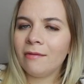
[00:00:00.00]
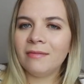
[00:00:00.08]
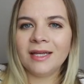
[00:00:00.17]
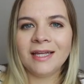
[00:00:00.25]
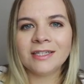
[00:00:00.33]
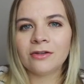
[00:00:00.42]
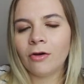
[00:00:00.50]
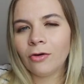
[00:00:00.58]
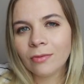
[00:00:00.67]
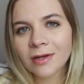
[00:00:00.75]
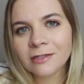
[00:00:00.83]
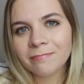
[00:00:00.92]
I mean, he's
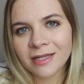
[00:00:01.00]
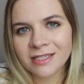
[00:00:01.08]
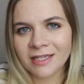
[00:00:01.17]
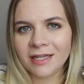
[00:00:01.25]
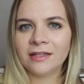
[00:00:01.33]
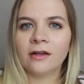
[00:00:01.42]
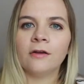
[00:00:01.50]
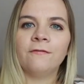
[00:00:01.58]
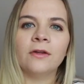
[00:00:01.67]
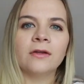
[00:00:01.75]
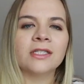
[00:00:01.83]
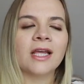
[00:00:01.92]
always busy in there, it
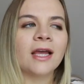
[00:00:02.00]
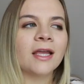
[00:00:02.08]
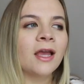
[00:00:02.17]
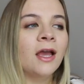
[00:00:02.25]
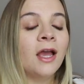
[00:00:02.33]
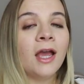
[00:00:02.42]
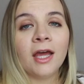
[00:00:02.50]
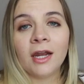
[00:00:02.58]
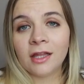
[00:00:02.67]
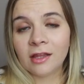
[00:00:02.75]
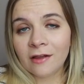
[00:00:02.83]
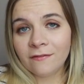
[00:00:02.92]
feels like,
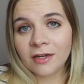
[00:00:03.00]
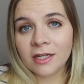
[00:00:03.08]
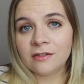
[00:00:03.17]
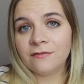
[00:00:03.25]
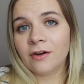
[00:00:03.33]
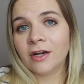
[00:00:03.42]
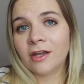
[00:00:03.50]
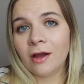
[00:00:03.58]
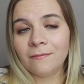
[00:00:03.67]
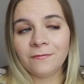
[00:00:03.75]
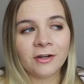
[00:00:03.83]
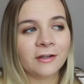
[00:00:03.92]
and I love it. It's very
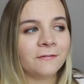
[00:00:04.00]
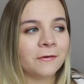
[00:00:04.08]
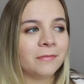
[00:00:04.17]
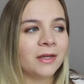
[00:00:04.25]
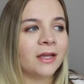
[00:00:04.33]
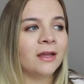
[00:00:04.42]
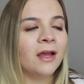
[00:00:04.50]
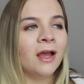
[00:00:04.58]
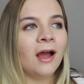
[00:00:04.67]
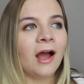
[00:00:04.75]
comforting for me.